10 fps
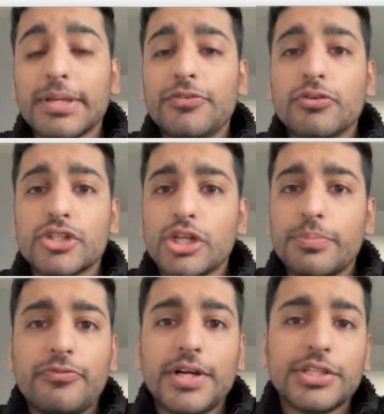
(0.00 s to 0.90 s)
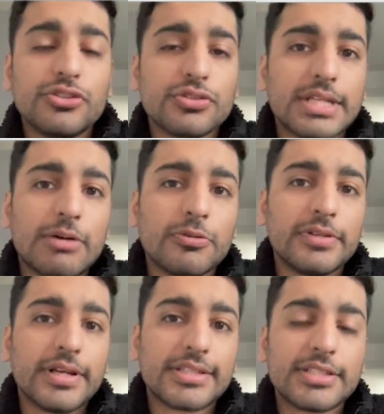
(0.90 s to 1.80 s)
If you're on Shopify, you can just download
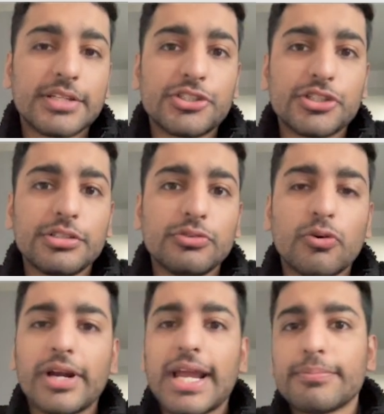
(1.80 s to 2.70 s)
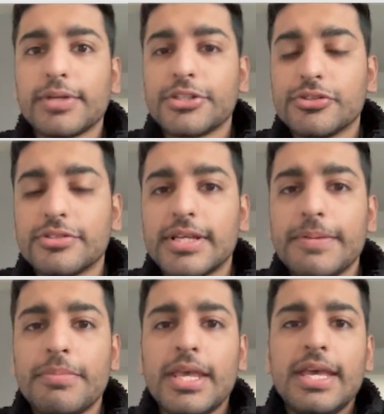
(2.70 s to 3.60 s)
an extension, or an app, I should say.